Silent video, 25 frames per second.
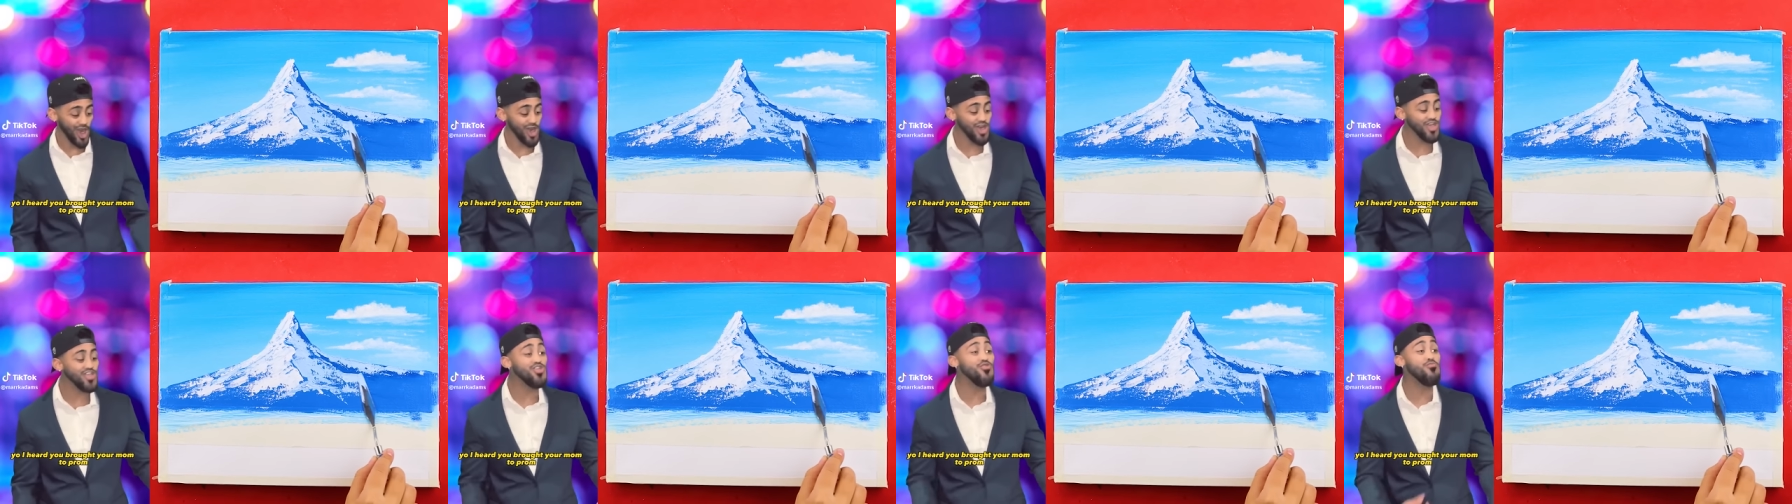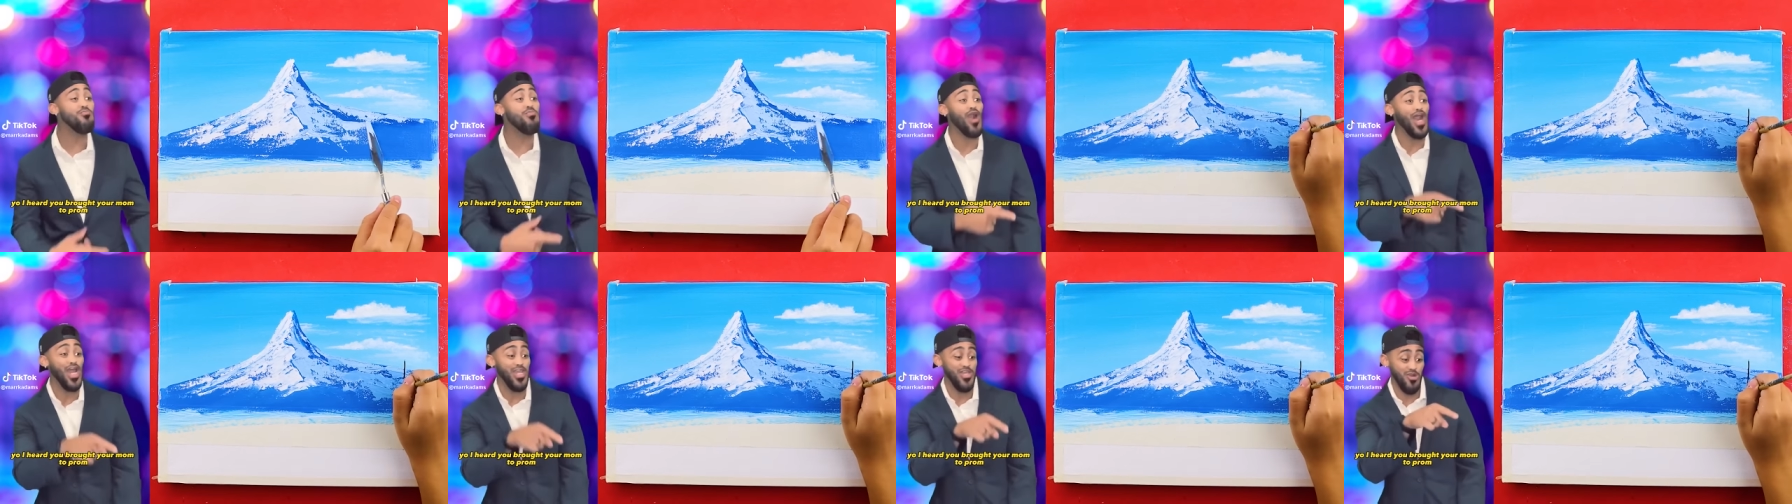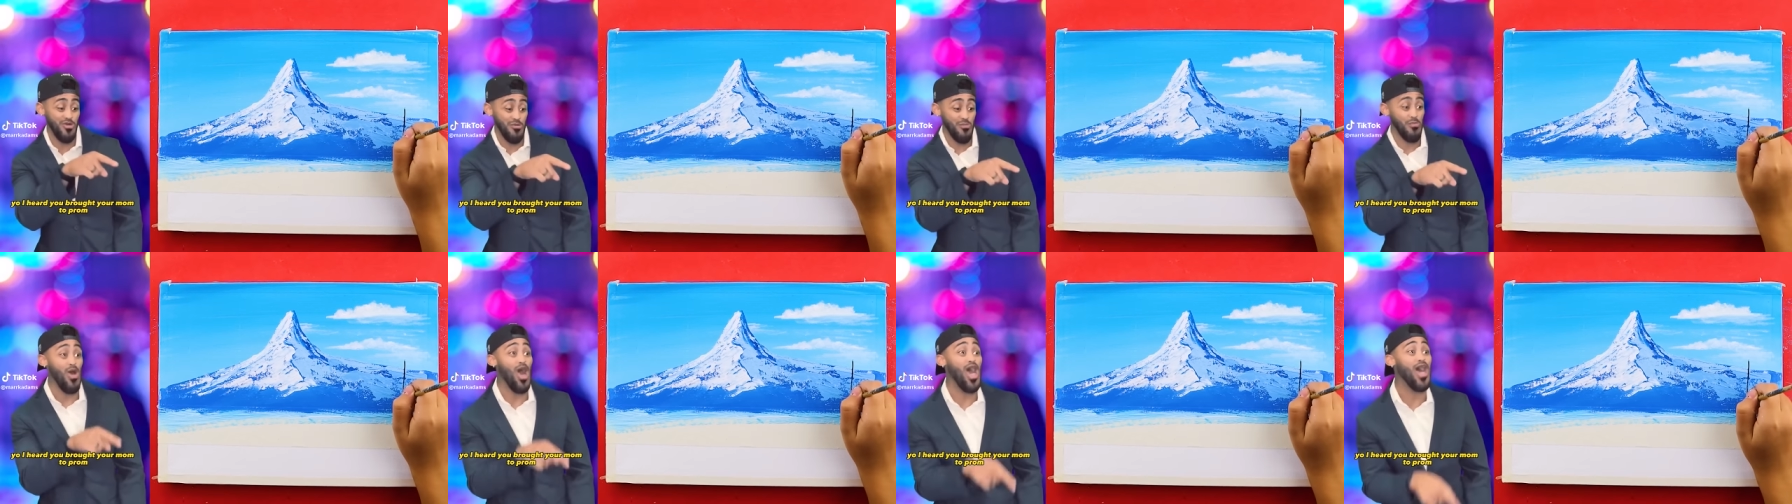I heard you
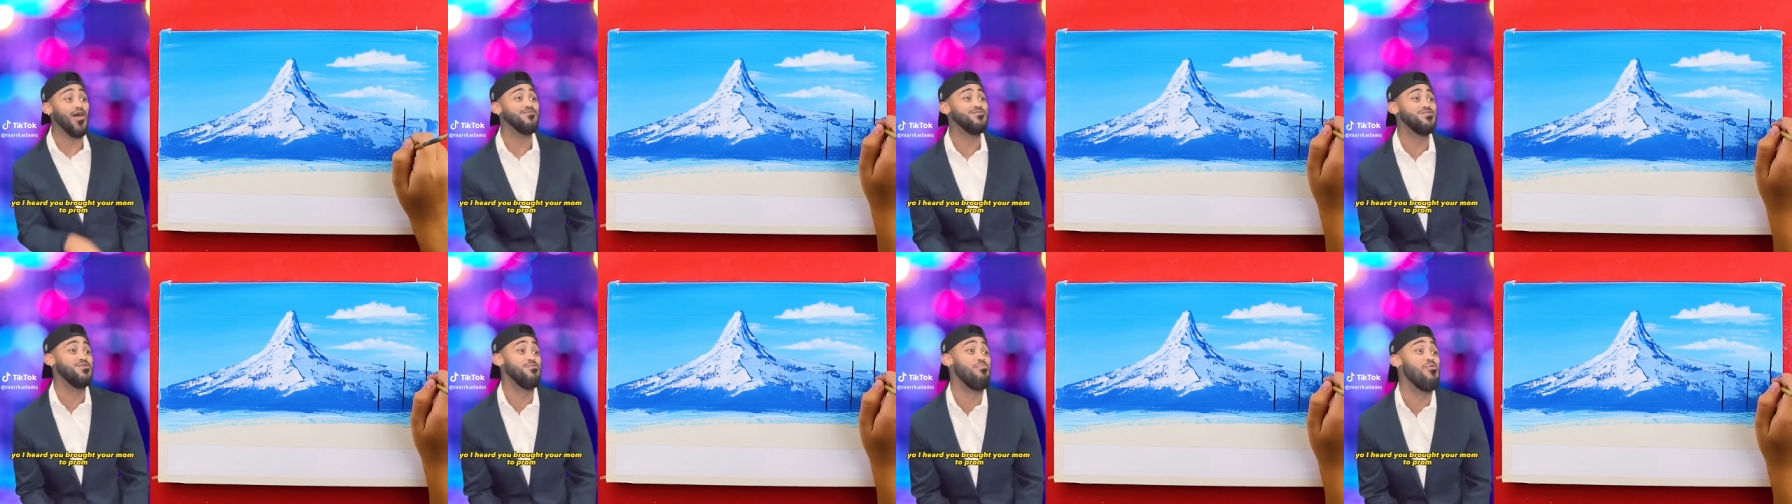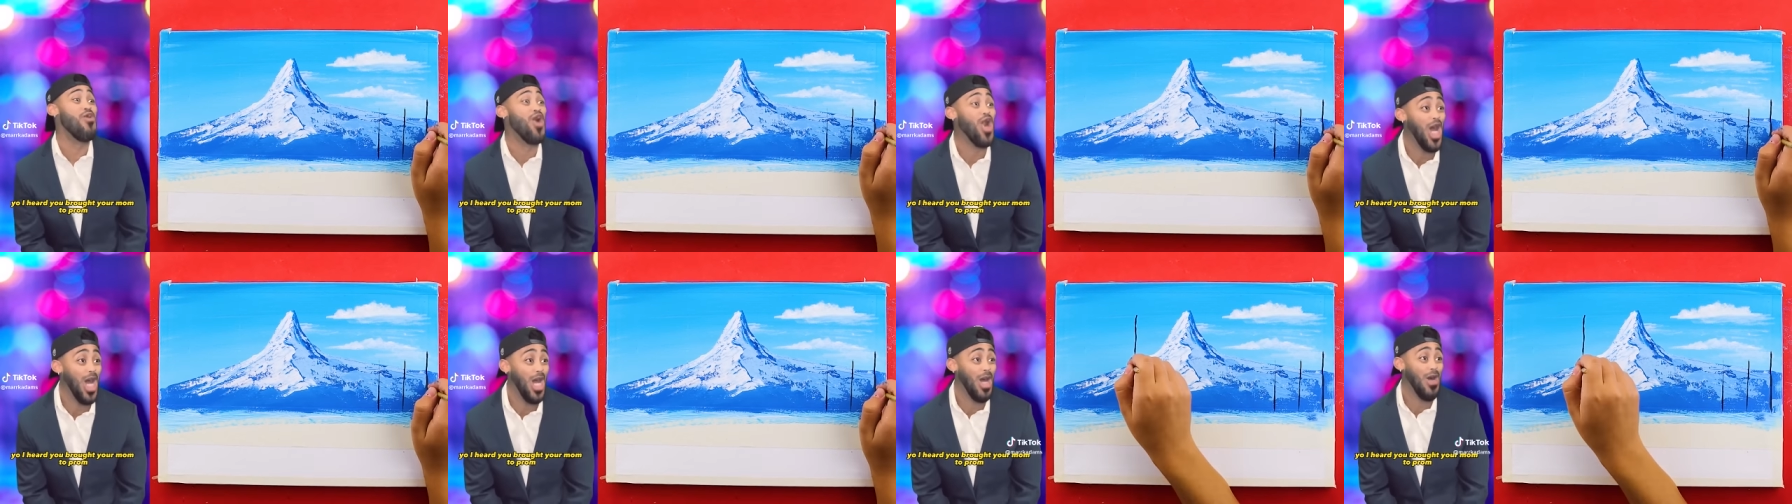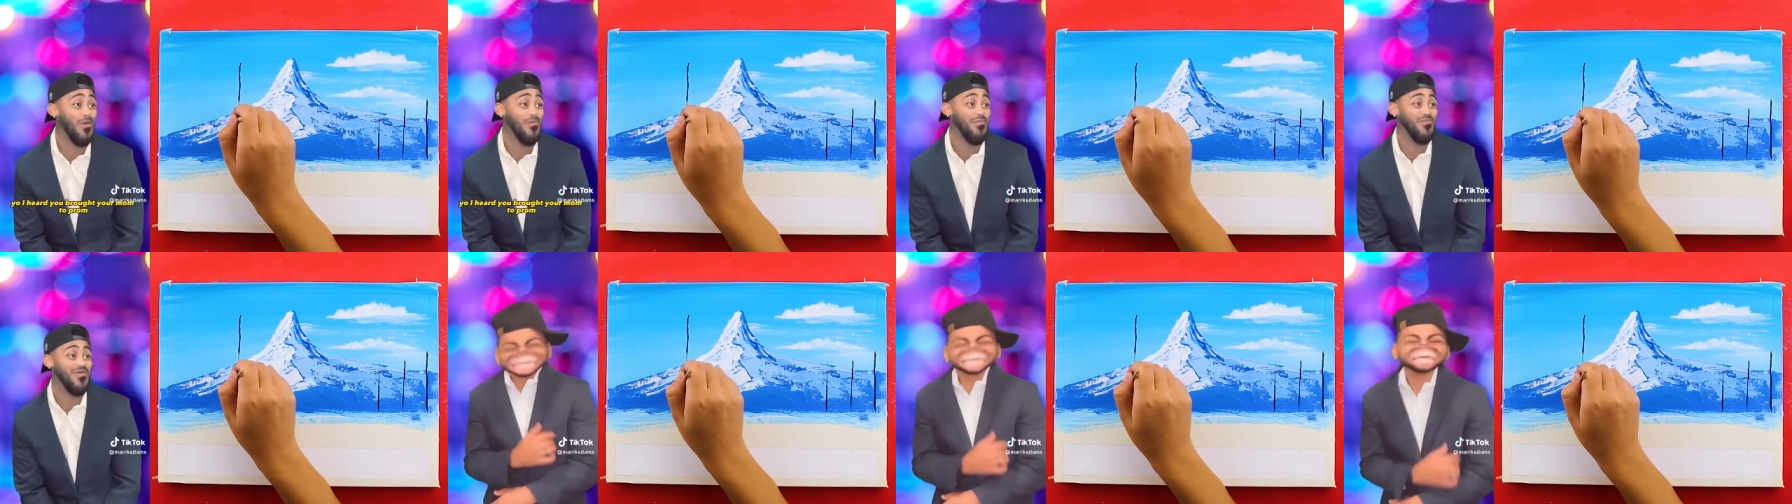brought your mom to
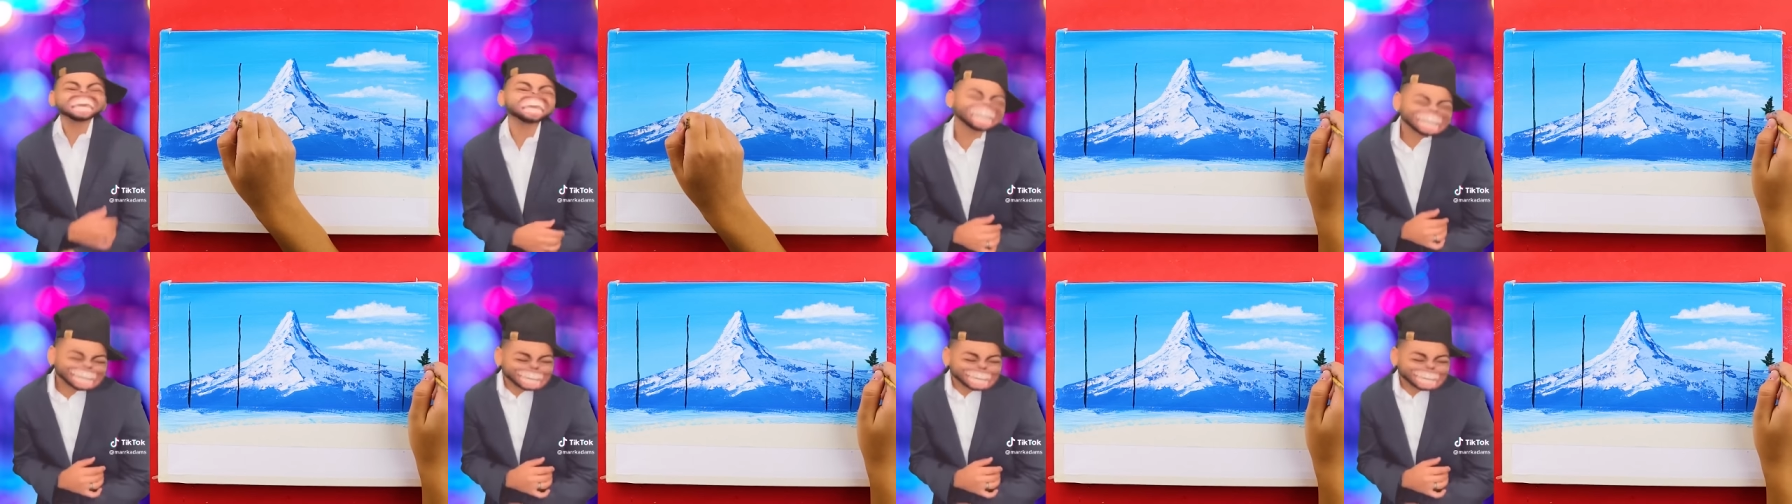prom.